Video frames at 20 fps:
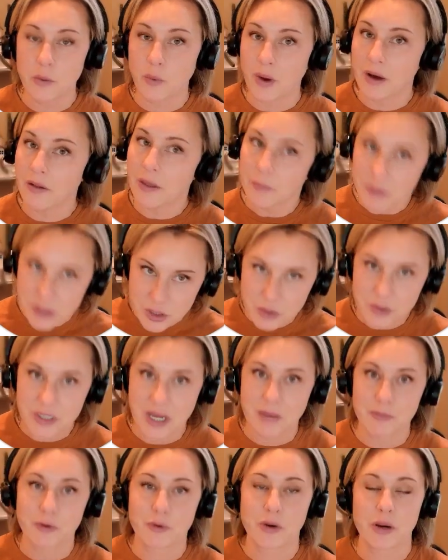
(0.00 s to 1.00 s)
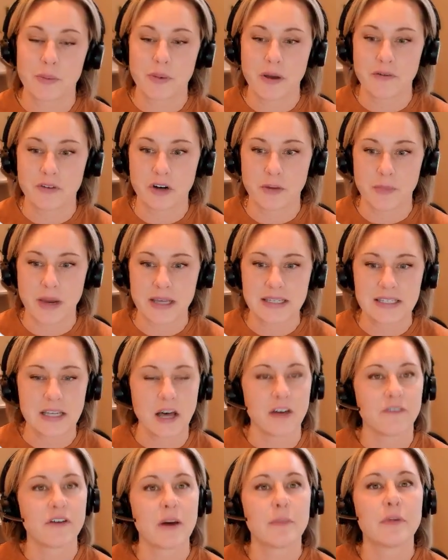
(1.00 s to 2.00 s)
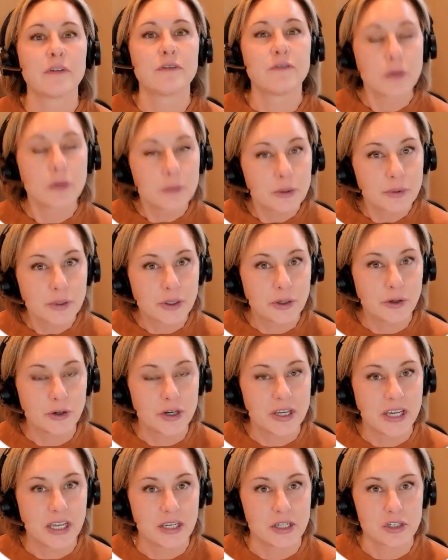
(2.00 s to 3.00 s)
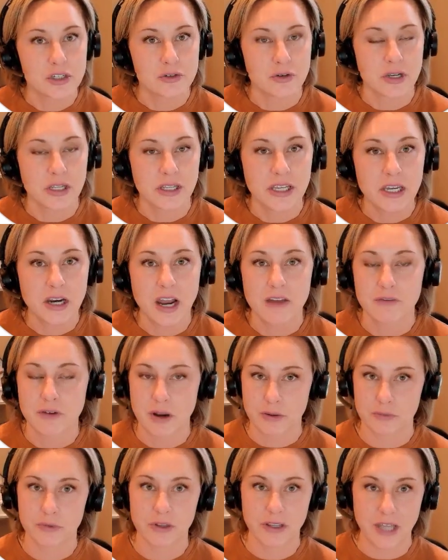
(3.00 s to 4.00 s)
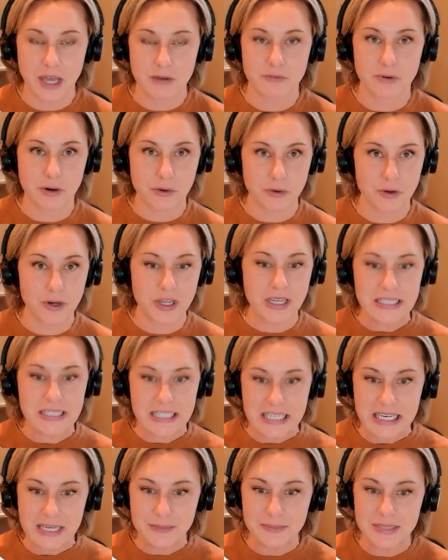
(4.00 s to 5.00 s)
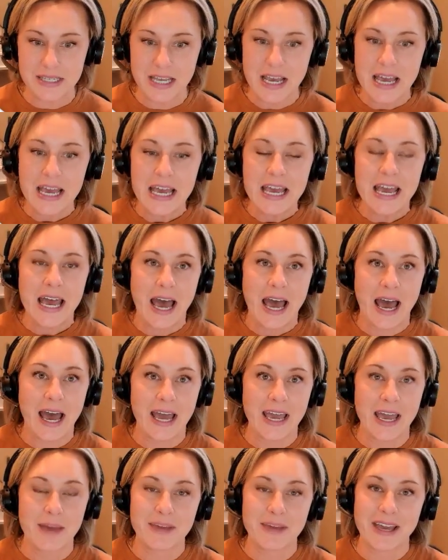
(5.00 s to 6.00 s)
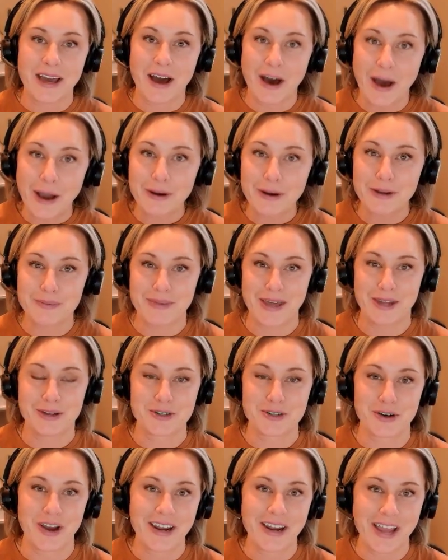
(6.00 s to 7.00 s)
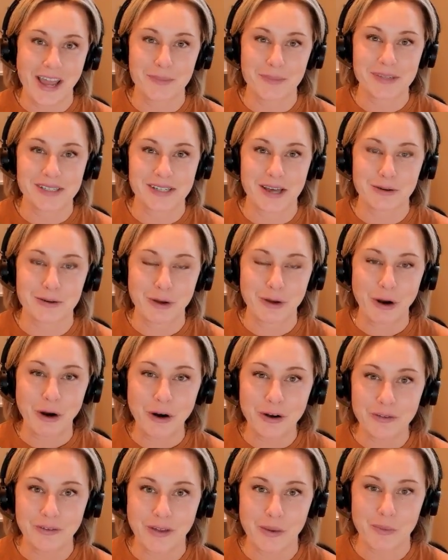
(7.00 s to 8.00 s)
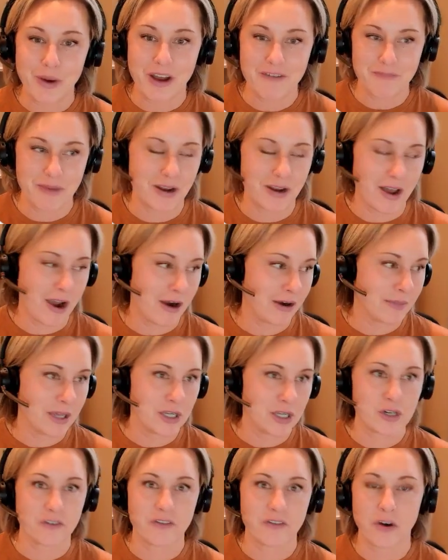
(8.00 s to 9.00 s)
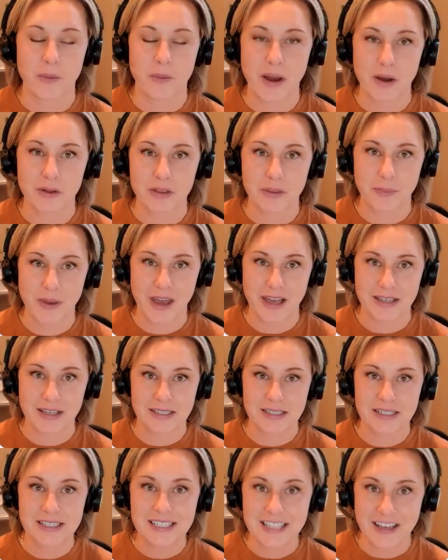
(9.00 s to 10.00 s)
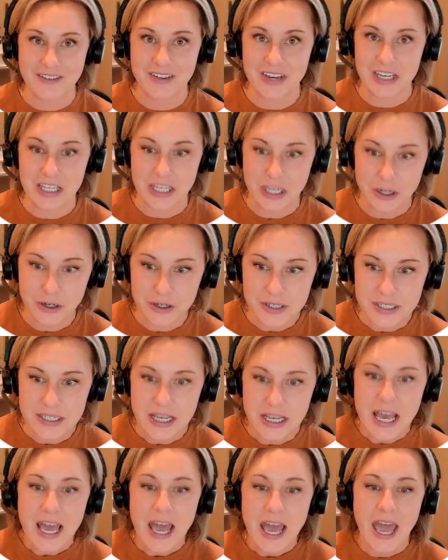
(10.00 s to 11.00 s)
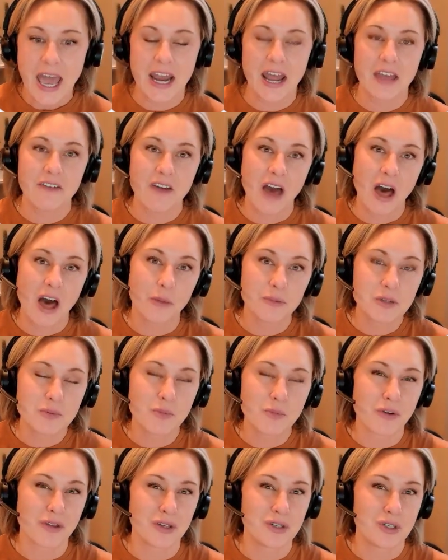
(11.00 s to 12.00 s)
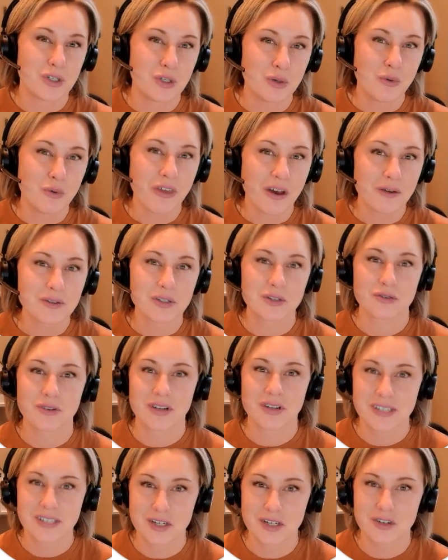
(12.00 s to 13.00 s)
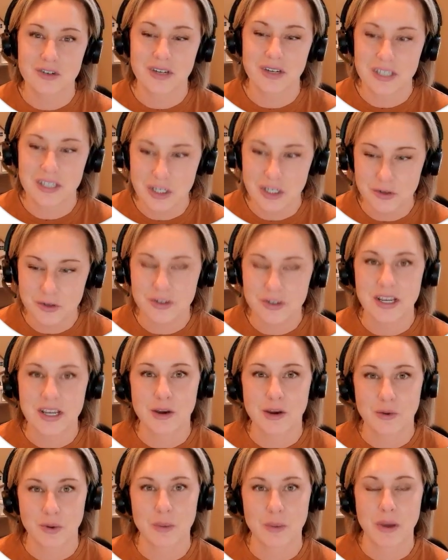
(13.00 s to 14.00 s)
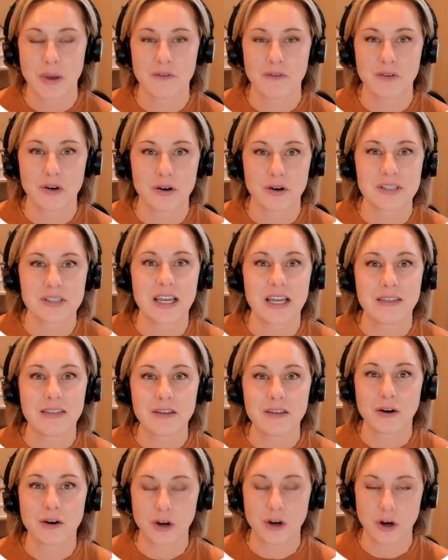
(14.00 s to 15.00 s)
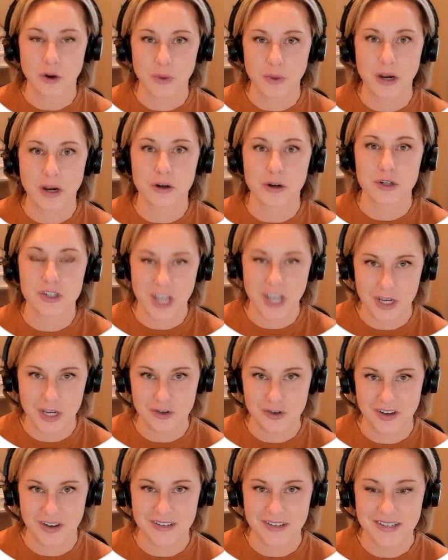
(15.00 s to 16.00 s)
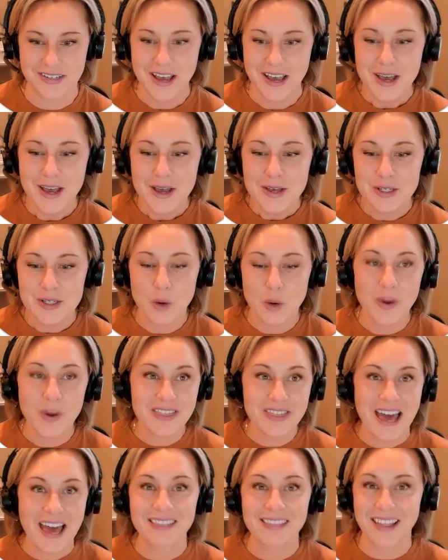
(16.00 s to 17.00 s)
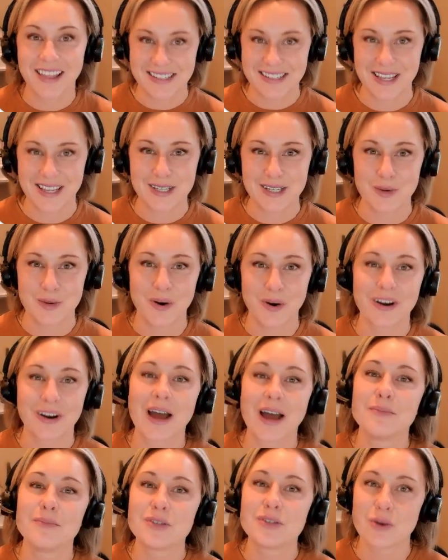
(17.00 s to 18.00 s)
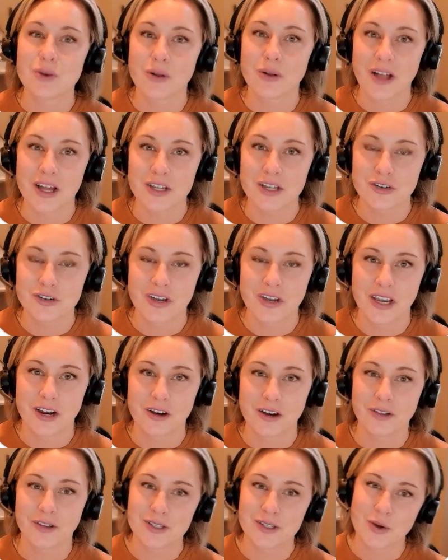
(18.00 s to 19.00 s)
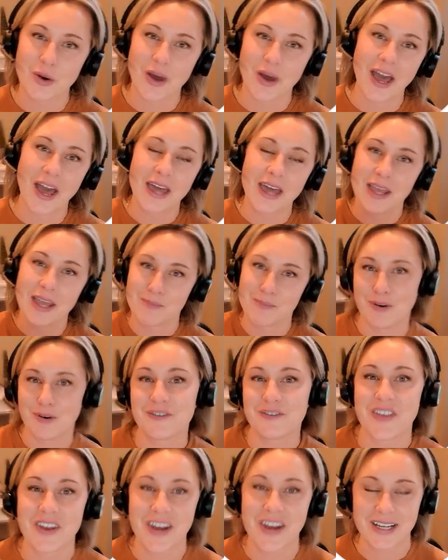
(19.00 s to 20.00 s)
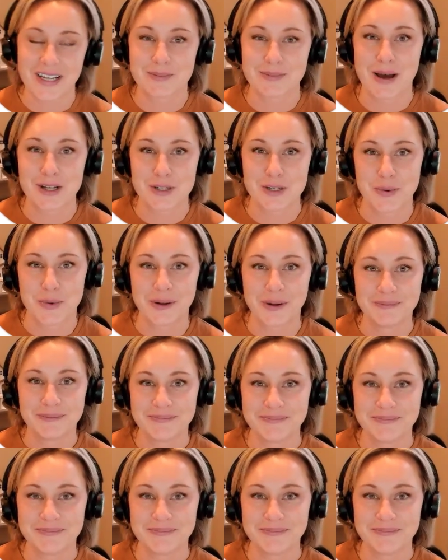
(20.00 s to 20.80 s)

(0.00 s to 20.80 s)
Well, I'm a two-time career pivoter myself. I'm a former recruiting industry leader. I've led recruiting teams. I am a hiring manager at Amazon currently, where I've been a hiring manager for about the past 7 years. And I've helped more than 2,000 transitioning teachers and career pivoters in their career changes. So with that, let's get to work. I'm so glad you're here. Let's go ahead and move to the next module.